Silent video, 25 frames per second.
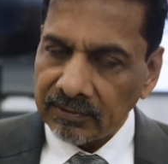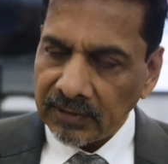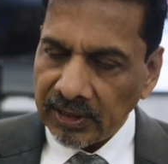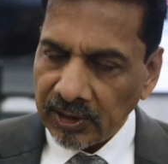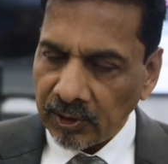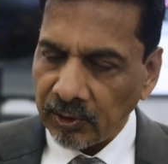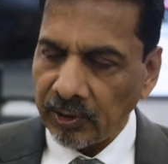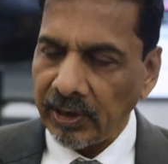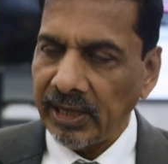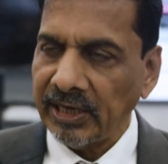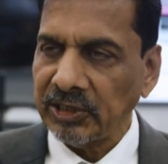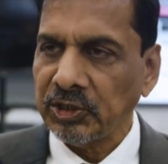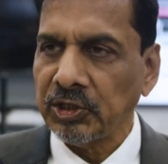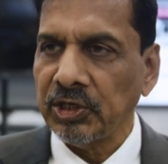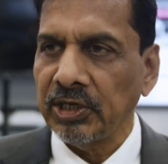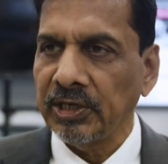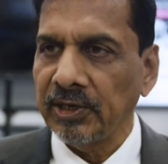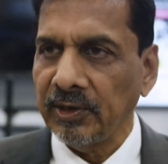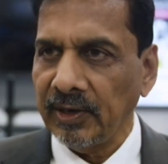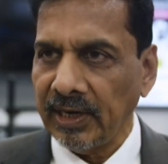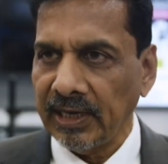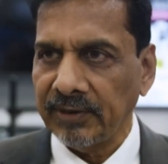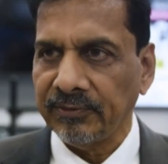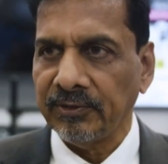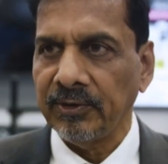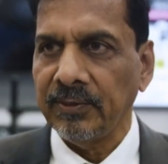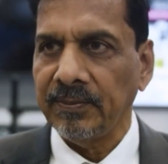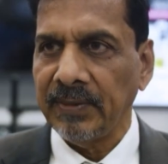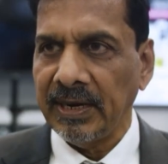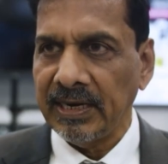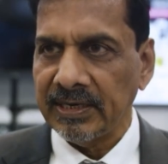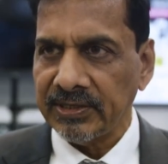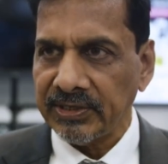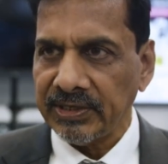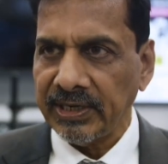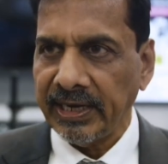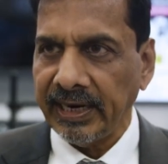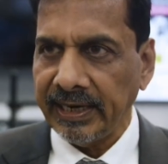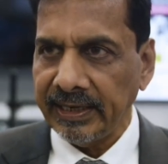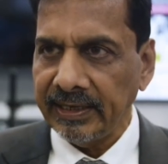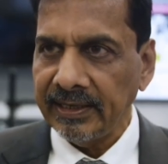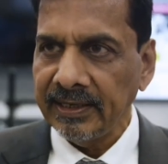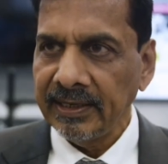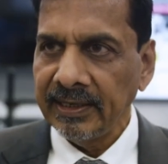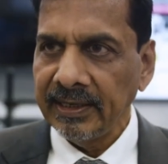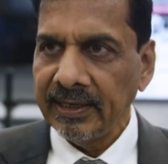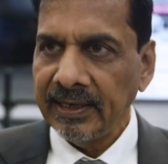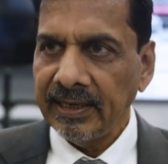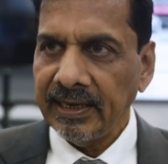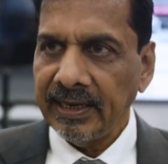introduction, from our side.
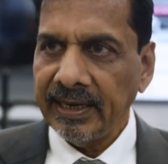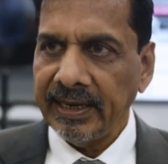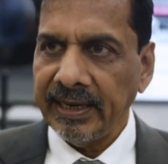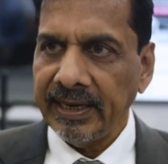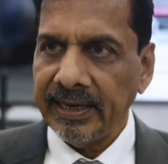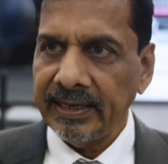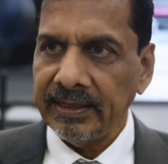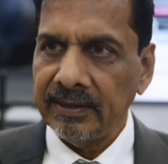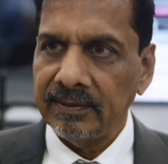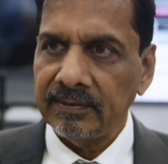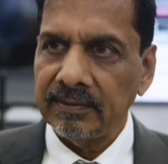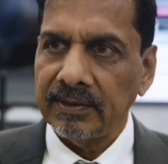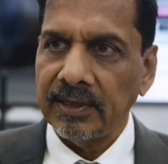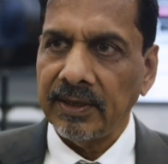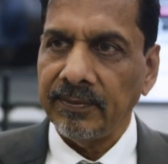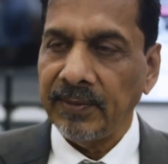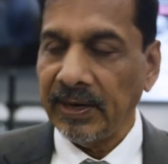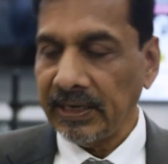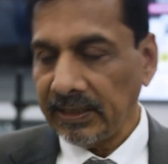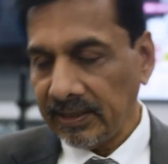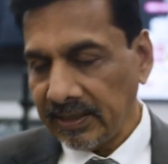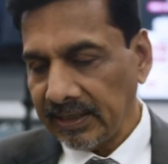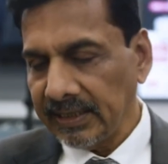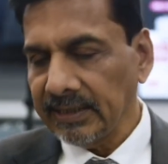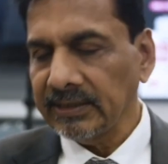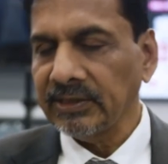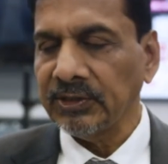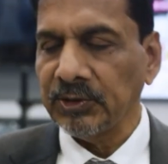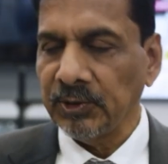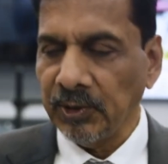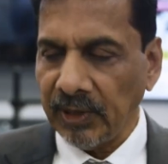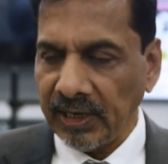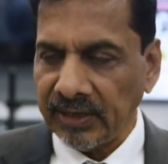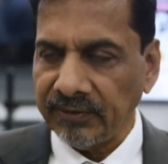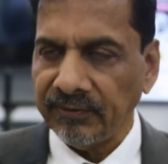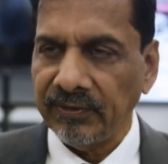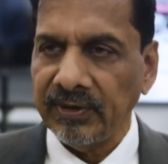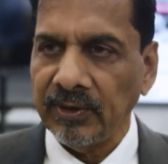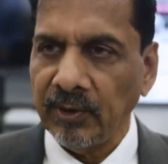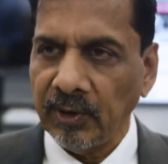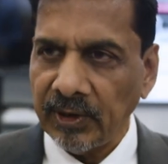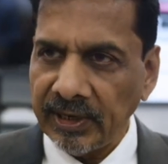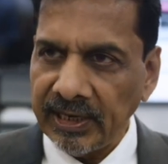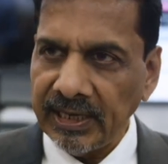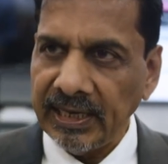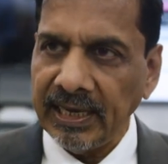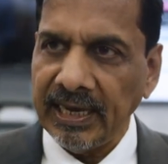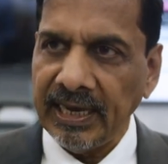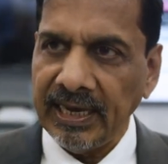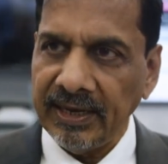But yes, we
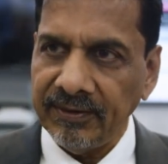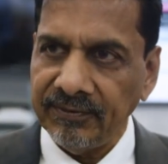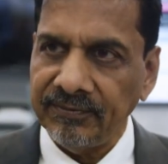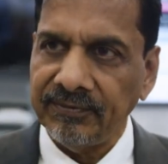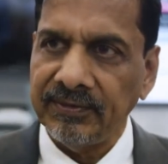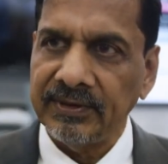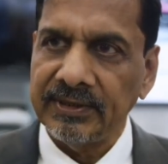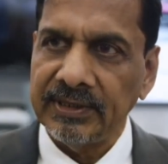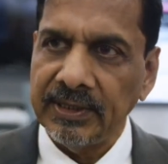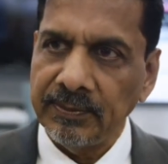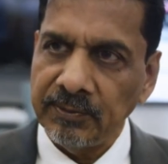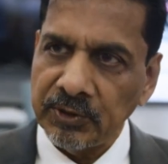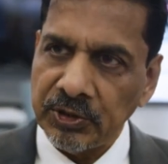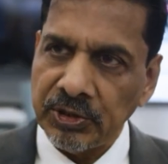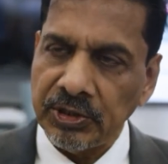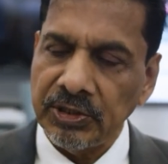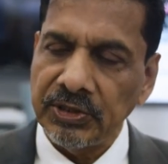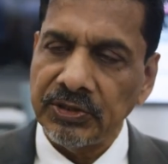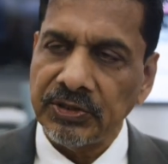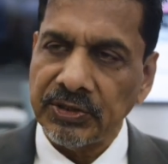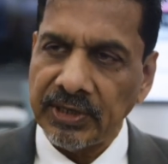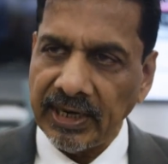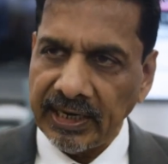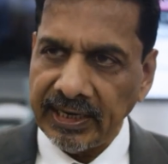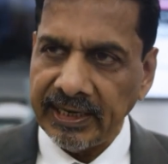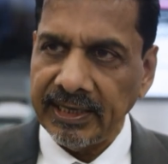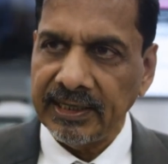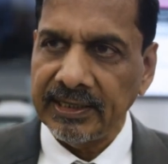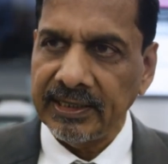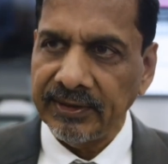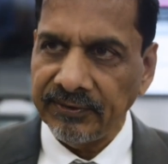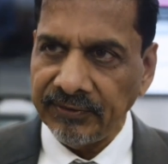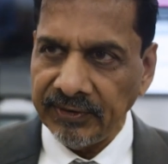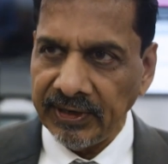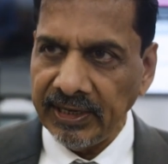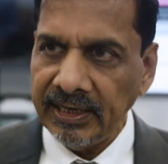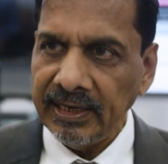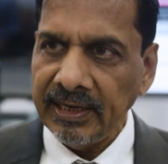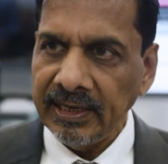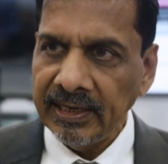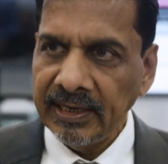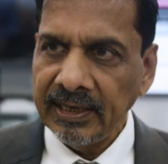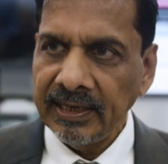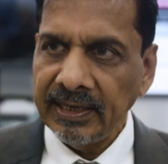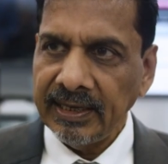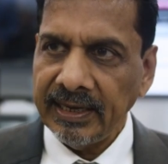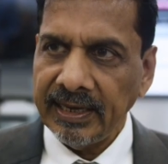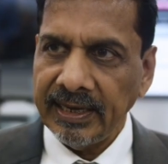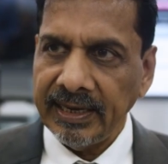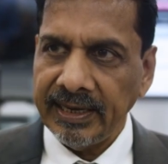already have the machines running in the field,
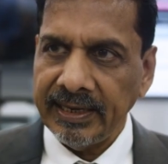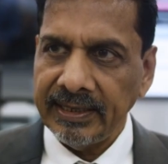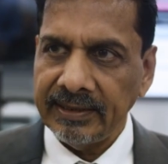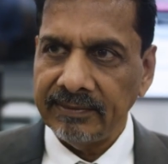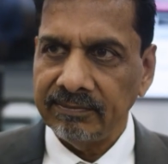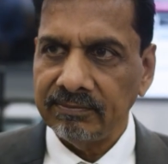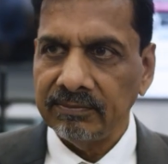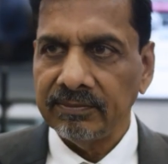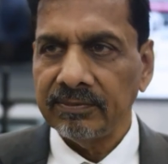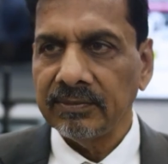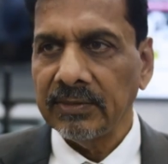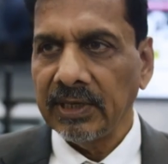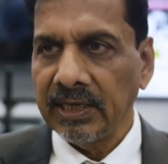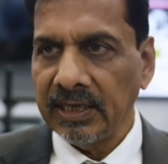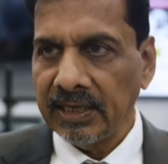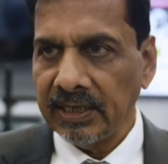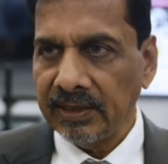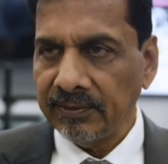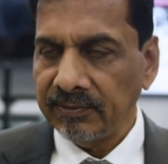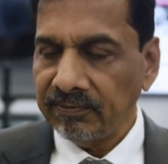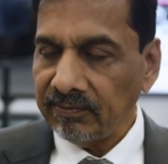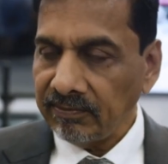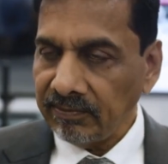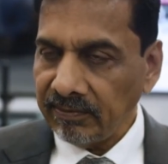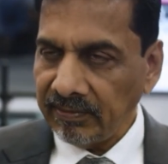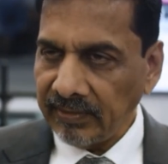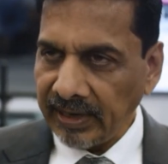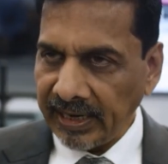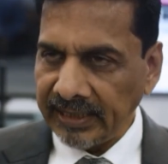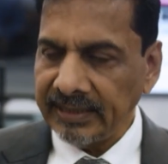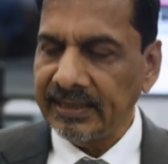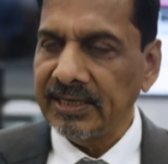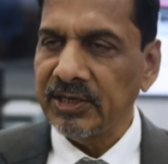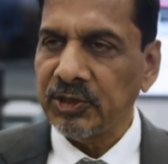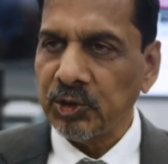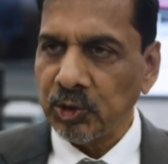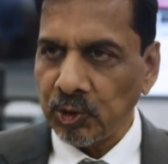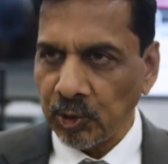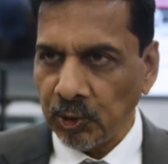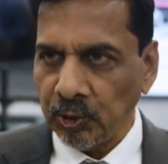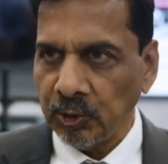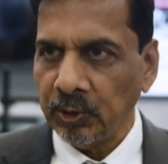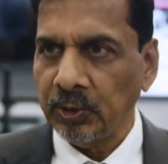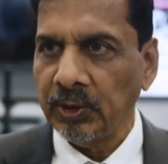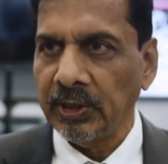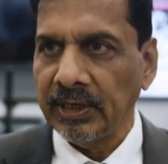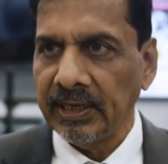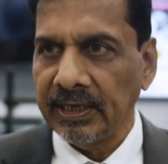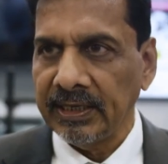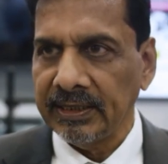and at this
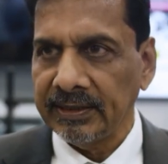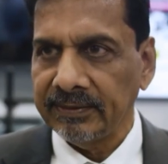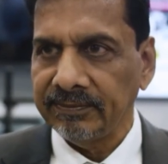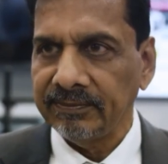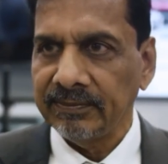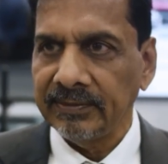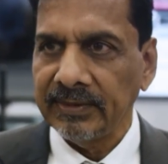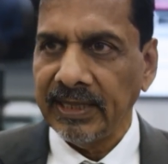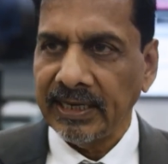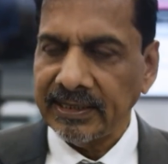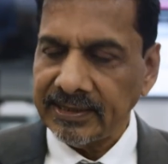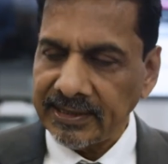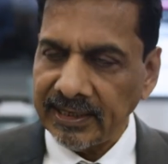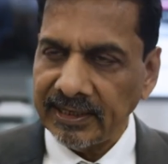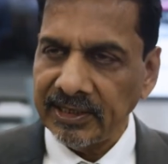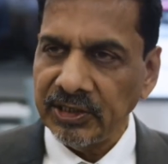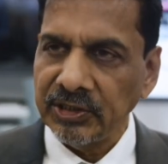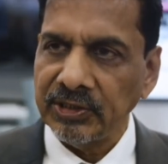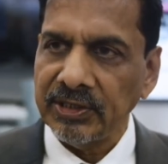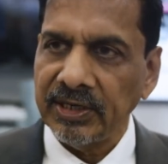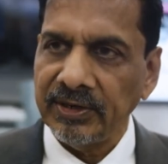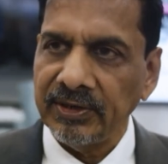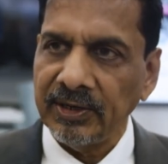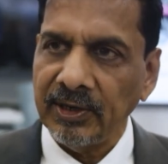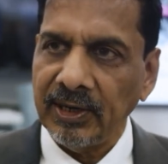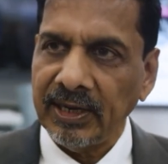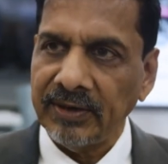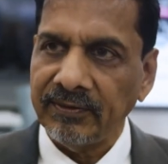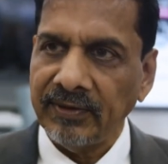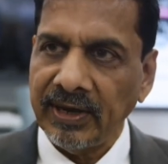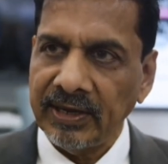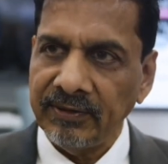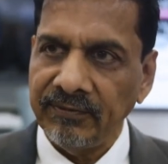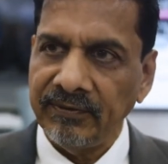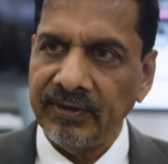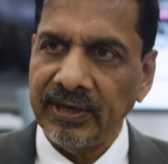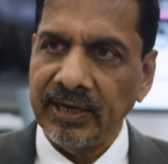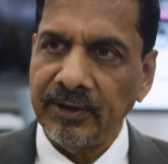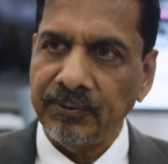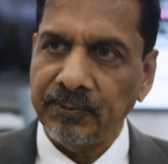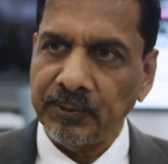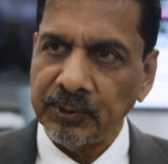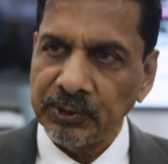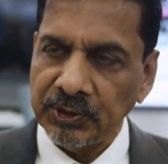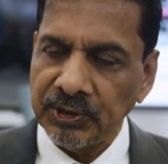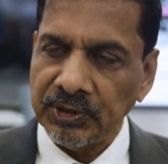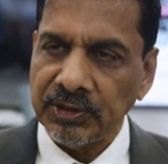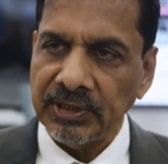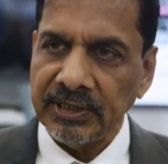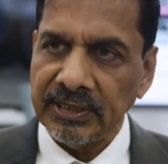show, that's the reason, why we have
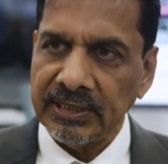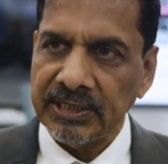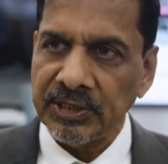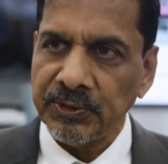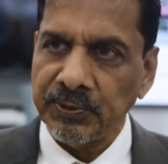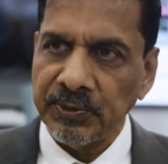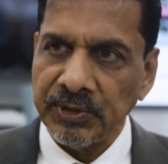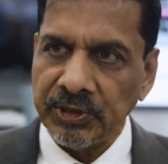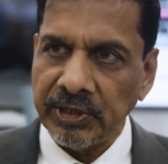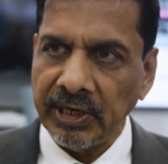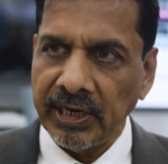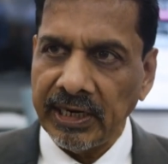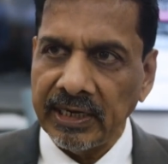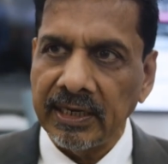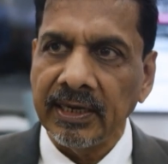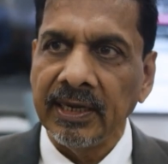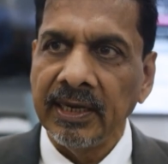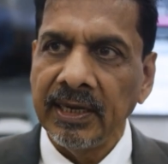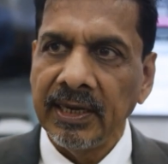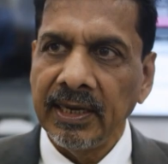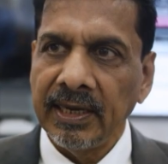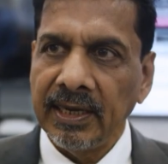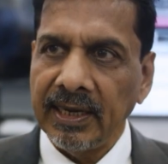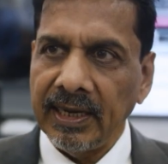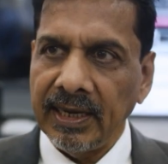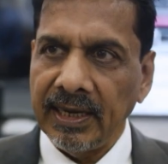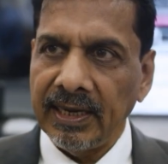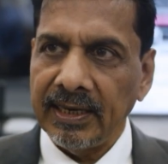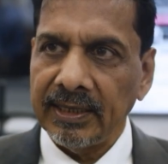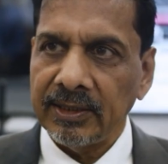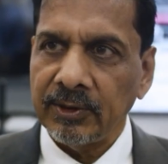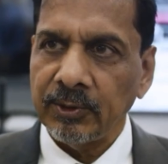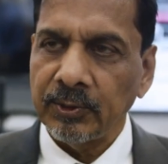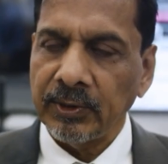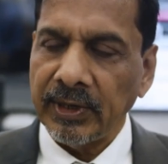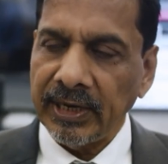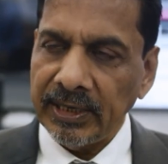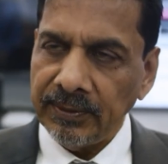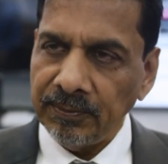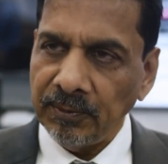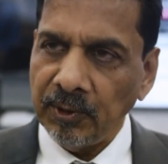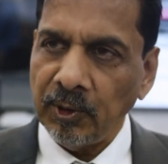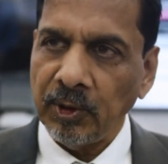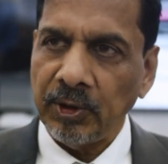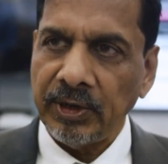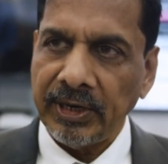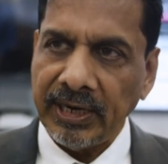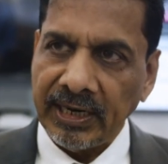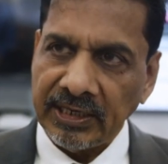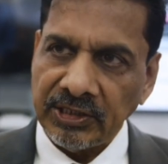positioned this machine to get
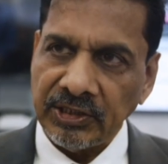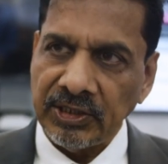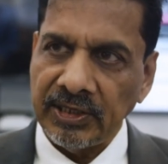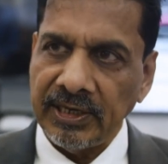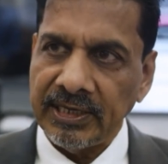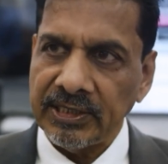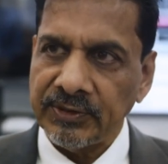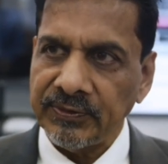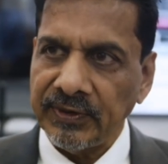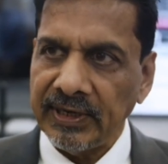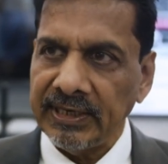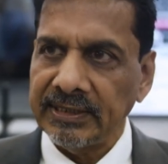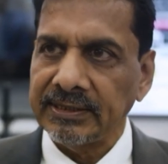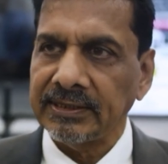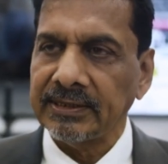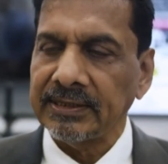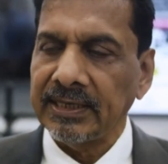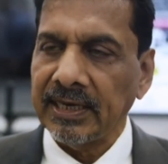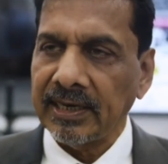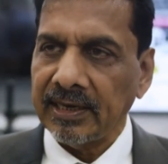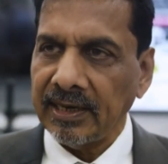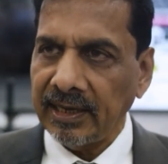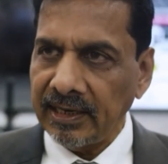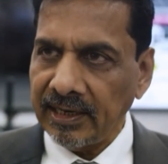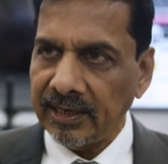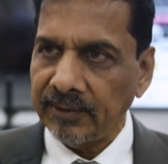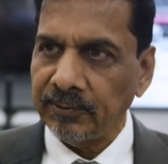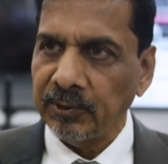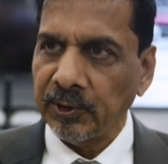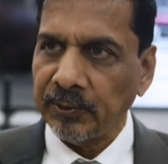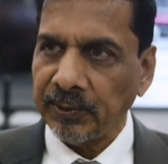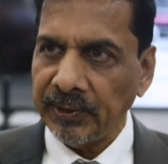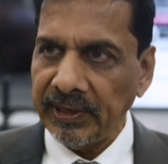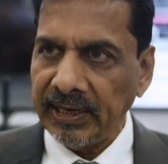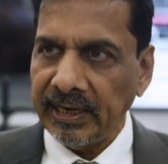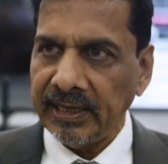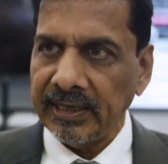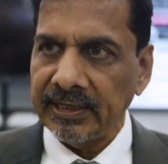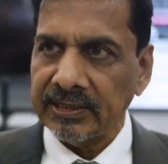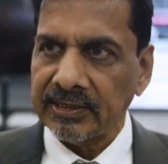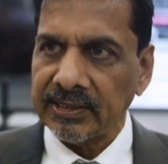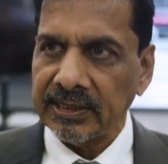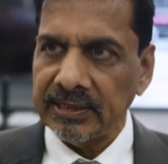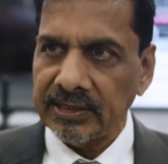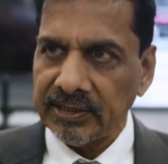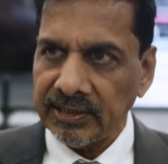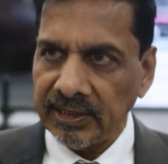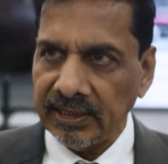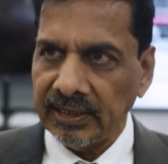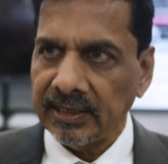more traction as far as color book printing is
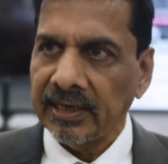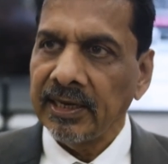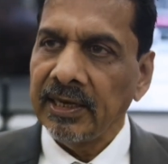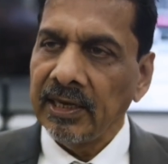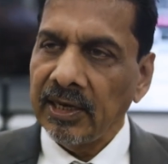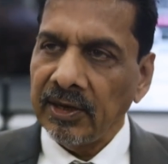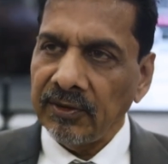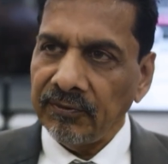concerned.